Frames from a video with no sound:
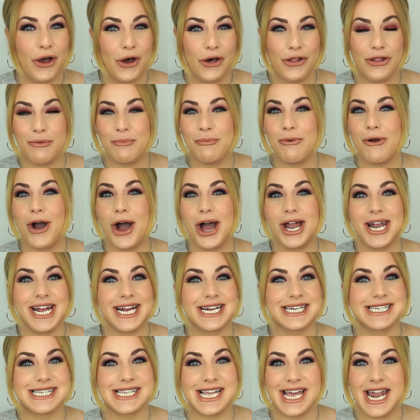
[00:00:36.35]
all the
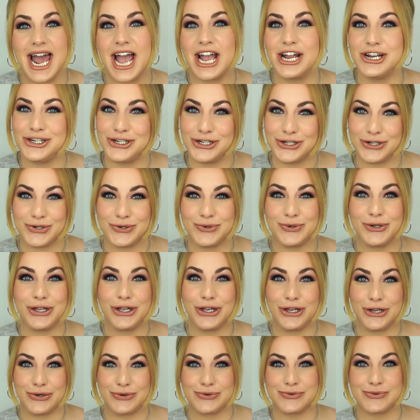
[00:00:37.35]
products that I do
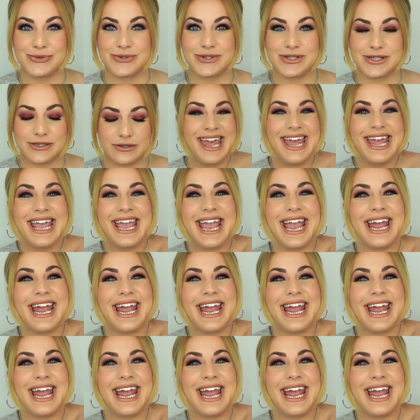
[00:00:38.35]
use.